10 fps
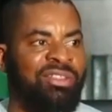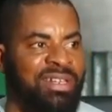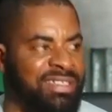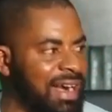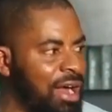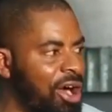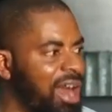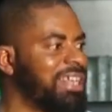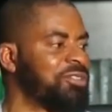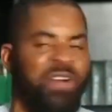Attorney General,
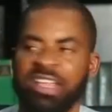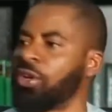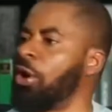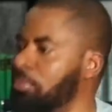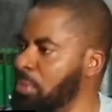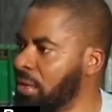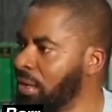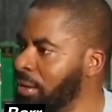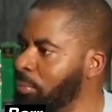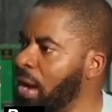all his friends called me.
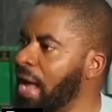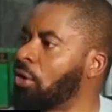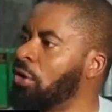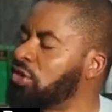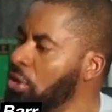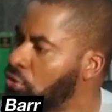But I continue